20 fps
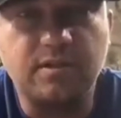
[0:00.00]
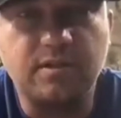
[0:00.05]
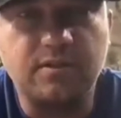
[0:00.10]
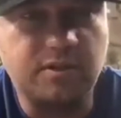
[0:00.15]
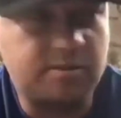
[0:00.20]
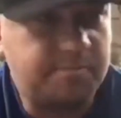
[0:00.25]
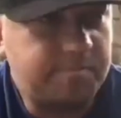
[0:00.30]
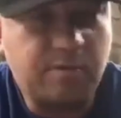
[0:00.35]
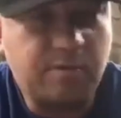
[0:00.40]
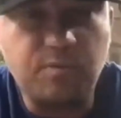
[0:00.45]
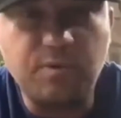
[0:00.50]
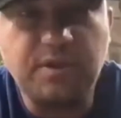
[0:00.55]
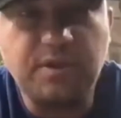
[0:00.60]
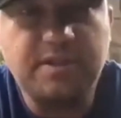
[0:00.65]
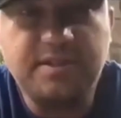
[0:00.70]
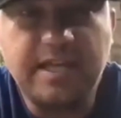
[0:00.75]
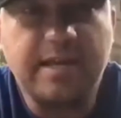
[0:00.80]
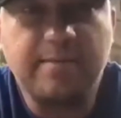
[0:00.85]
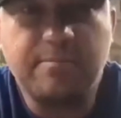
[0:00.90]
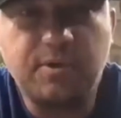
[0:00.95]
Just be really
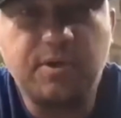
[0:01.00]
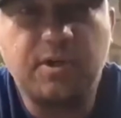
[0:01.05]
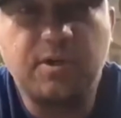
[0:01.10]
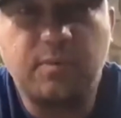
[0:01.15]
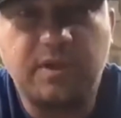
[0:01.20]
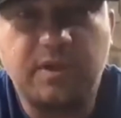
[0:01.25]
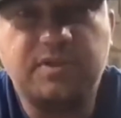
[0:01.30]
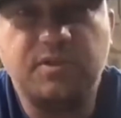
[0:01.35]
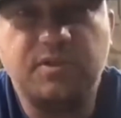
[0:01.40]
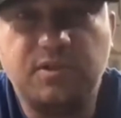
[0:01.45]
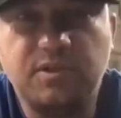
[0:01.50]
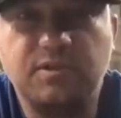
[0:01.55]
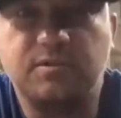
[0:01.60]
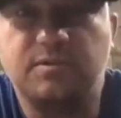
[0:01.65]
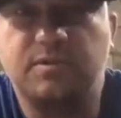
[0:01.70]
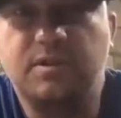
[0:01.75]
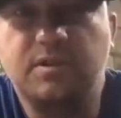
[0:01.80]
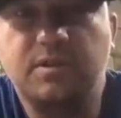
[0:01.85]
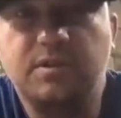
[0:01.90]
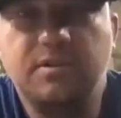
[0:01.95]
damn good at what you do.
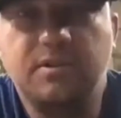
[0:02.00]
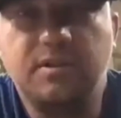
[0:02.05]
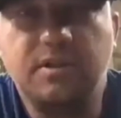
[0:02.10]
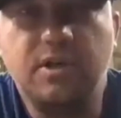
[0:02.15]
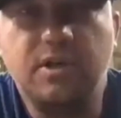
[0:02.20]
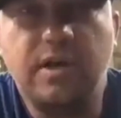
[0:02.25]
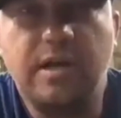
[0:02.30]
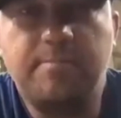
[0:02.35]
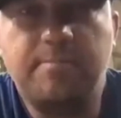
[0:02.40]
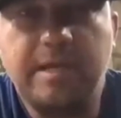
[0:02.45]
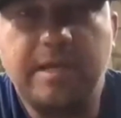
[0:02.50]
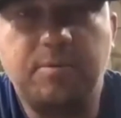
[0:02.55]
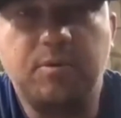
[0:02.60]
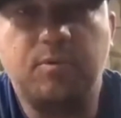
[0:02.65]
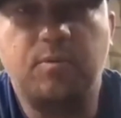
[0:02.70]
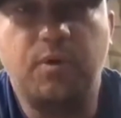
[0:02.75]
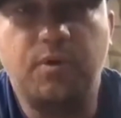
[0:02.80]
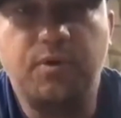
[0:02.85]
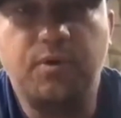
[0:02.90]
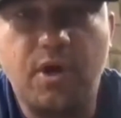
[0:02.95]
And people
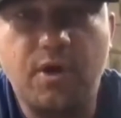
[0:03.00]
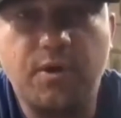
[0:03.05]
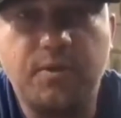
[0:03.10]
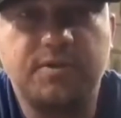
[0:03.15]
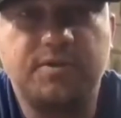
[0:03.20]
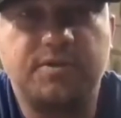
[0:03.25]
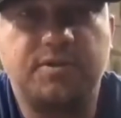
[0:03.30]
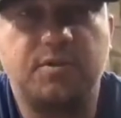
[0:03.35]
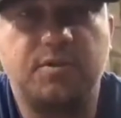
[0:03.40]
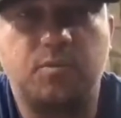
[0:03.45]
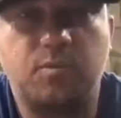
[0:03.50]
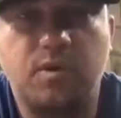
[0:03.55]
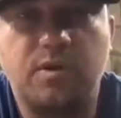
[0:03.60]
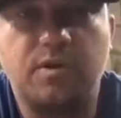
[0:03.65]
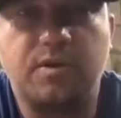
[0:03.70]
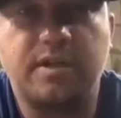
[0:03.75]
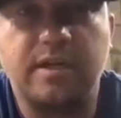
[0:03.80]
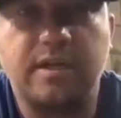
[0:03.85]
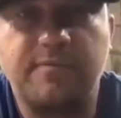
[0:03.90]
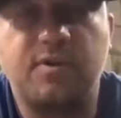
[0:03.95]
will notice your
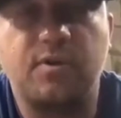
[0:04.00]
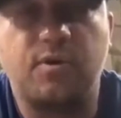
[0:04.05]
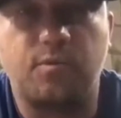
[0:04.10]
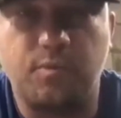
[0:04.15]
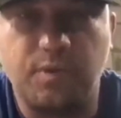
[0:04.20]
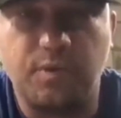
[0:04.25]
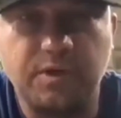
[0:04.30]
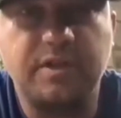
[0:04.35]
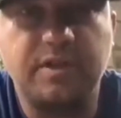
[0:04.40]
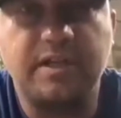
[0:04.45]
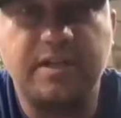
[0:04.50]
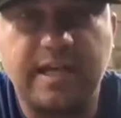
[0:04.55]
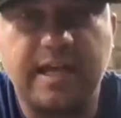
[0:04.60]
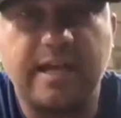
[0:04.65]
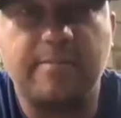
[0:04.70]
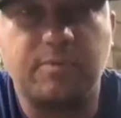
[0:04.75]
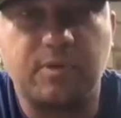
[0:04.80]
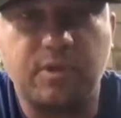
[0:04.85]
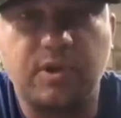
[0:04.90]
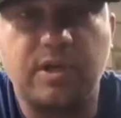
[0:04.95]
work if you're really
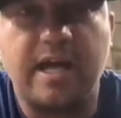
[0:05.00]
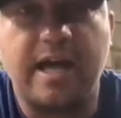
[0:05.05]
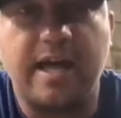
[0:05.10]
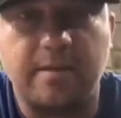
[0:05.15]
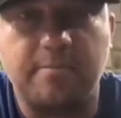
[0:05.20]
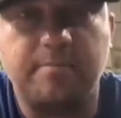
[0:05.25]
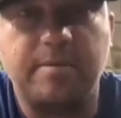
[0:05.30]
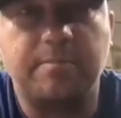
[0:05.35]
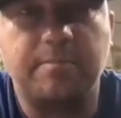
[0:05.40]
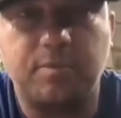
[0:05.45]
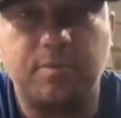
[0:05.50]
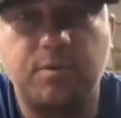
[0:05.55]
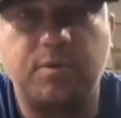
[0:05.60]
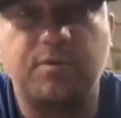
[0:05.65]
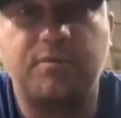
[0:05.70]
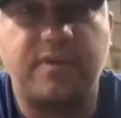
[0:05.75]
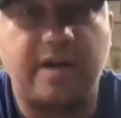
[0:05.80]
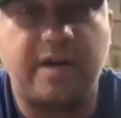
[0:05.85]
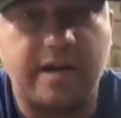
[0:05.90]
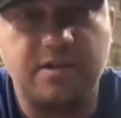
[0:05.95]
damn good at it. People will
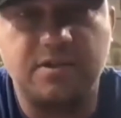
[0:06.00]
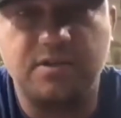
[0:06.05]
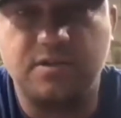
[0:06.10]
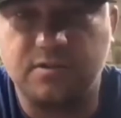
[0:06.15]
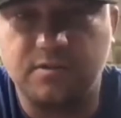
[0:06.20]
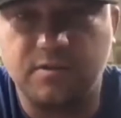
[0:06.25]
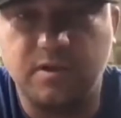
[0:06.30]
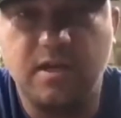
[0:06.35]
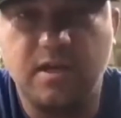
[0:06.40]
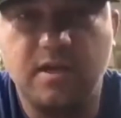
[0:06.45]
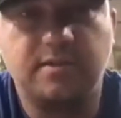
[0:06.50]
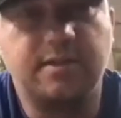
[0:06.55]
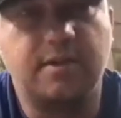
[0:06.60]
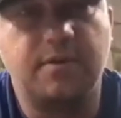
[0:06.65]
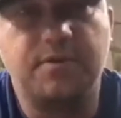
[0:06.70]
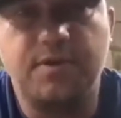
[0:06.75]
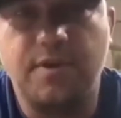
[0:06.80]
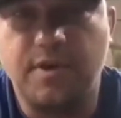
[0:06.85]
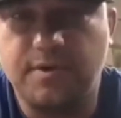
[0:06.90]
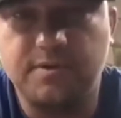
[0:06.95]
find you. They'll
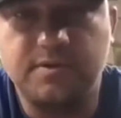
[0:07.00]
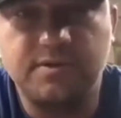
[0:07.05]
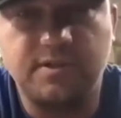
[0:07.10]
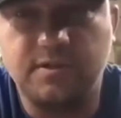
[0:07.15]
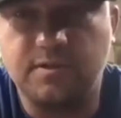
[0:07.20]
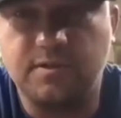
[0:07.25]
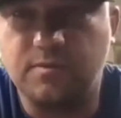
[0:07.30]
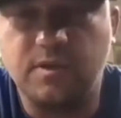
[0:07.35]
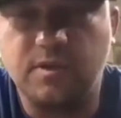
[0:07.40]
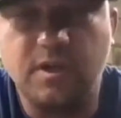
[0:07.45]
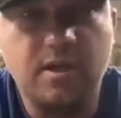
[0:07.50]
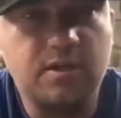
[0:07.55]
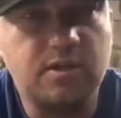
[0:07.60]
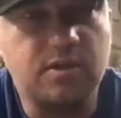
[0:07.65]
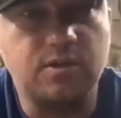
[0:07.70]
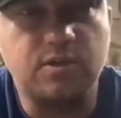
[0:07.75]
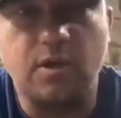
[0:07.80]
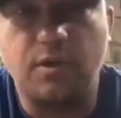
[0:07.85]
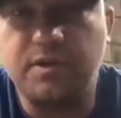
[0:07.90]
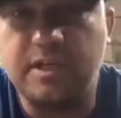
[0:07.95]
notice you. You
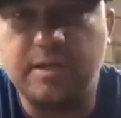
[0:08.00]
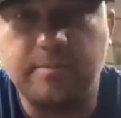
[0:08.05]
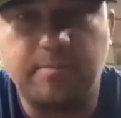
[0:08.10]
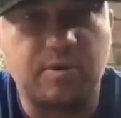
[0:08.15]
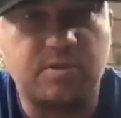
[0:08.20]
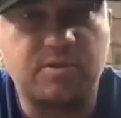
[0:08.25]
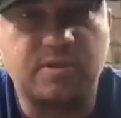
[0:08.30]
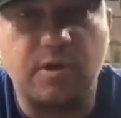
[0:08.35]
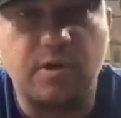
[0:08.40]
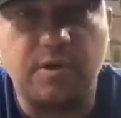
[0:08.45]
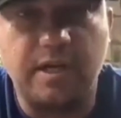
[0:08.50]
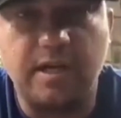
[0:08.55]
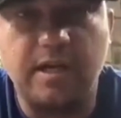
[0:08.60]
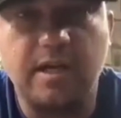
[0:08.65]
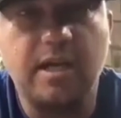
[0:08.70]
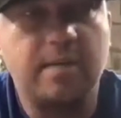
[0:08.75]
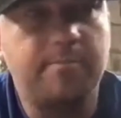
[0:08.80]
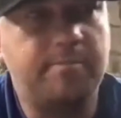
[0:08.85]
don't need a persona.